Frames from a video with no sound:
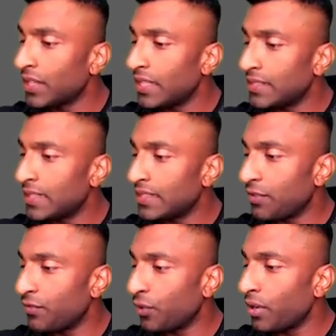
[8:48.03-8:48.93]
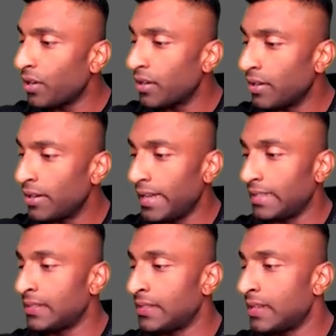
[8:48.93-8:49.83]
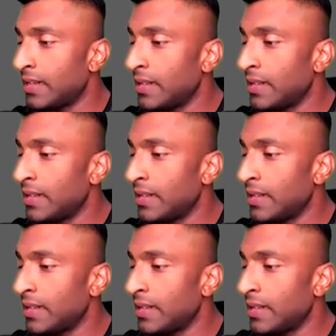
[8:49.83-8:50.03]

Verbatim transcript: 364 days